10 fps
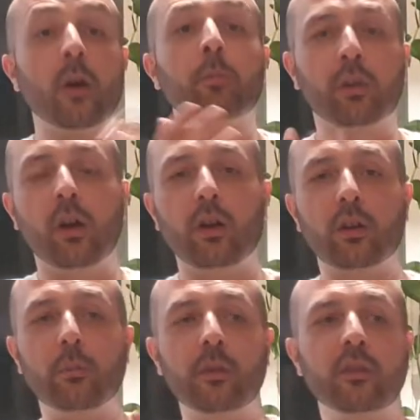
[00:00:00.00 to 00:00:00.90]
plant
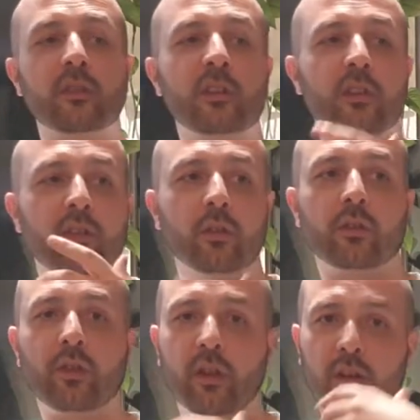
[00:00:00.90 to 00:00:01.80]
community is
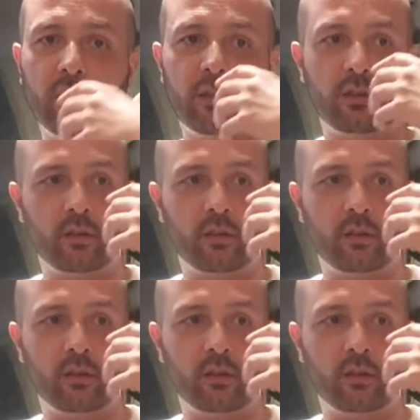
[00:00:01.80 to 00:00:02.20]
concerned,